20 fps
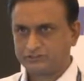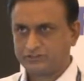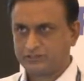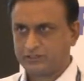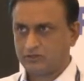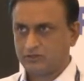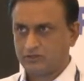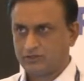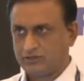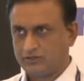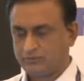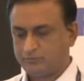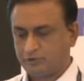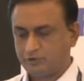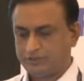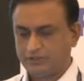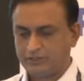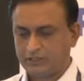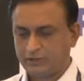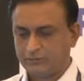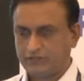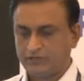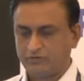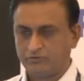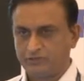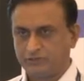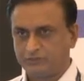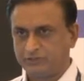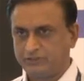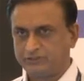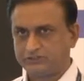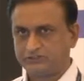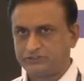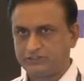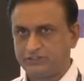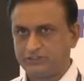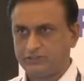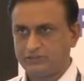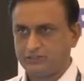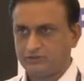they are all monitored by one
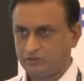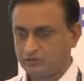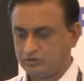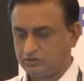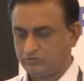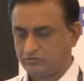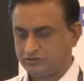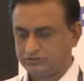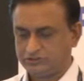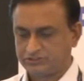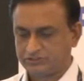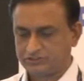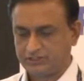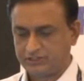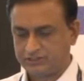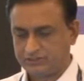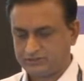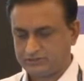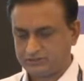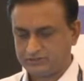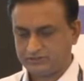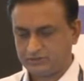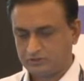ministry or one state